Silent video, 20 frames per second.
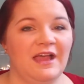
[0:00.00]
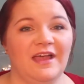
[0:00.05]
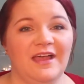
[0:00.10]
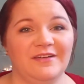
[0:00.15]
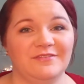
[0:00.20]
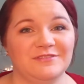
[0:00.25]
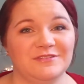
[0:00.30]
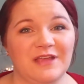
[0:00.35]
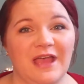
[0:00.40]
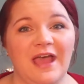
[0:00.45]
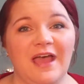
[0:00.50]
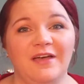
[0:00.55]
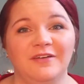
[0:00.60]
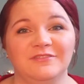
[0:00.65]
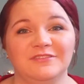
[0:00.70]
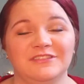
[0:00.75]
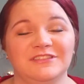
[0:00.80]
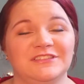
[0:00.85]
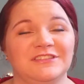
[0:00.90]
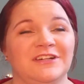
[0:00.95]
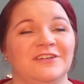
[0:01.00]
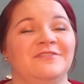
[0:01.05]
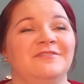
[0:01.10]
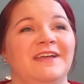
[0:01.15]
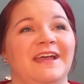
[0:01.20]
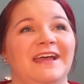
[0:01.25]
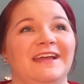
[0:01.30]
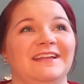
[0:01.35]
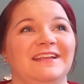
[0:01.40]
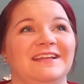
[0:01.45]
I was so
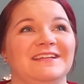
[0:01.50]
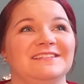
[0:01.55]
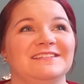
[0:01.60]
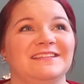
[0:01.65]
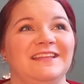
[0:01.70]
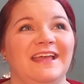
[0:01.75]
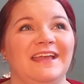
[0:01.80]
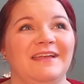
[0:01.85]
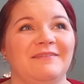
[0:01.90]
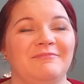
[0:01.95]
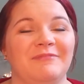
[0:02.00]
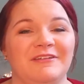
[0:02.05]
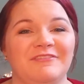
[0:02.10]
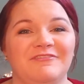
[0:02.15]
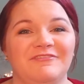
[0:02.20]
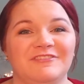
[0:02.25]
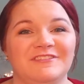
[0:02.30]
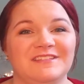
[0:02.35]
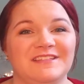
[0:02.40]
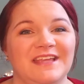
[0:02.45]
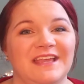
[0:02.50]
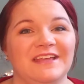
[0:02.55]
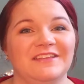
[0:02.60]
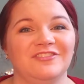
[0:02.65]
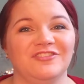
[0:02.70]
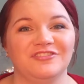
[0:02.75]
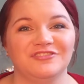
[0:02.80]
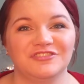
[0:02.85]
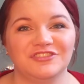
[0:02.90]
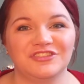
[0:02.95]
mad because like my
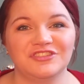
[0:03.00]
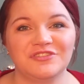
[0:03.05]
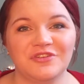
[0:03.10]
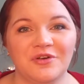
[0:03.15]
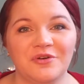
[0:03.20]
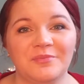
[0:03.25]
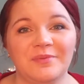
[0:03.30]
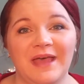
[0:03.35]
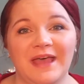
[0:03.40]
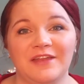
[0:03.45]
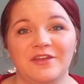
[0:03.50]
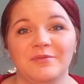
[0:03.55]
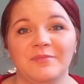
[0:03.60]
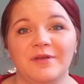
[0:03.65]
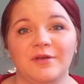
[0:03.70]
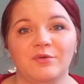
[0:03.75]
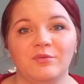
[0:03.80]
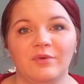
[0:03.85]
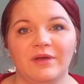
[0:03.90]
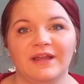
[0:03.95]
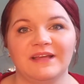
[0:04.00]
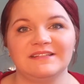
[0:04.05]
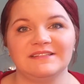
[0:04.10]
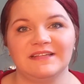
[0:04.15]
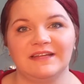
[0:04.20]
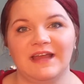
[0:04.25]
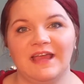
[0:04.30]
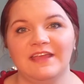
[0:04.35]
skin looked so bad no matter what I did.